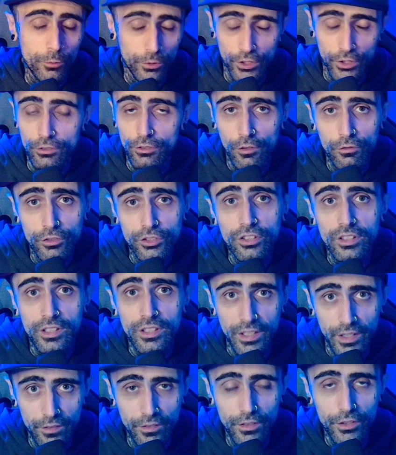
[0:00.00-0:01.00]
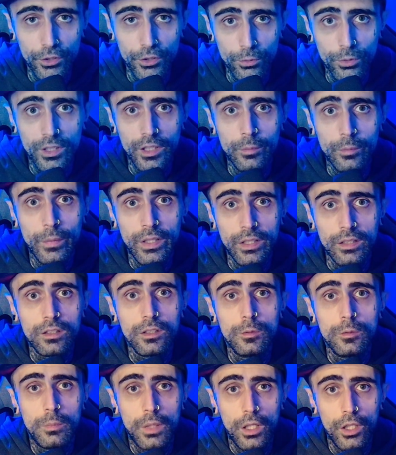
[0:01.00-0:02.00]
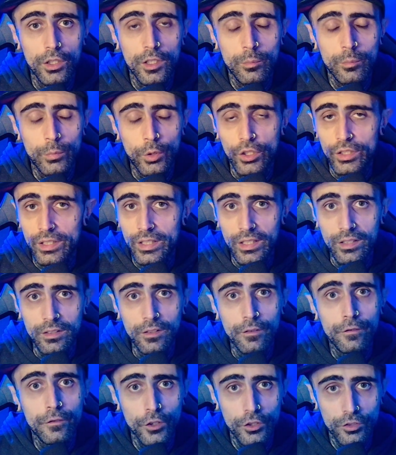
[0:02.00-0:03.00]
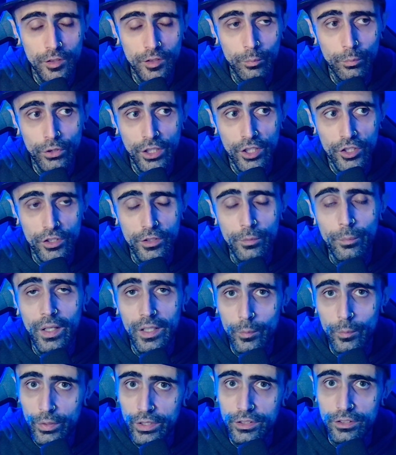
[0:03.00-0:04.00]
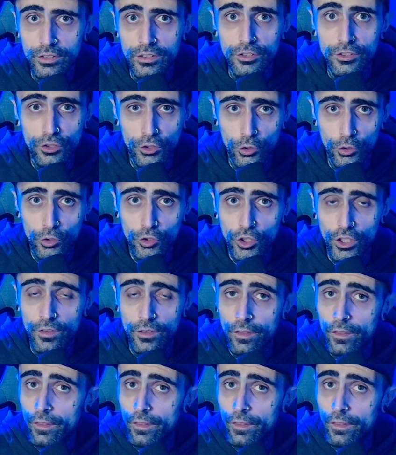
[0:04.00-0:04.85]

they're obviously in the UK medical market, but again, a first impression in my opinion is huge, and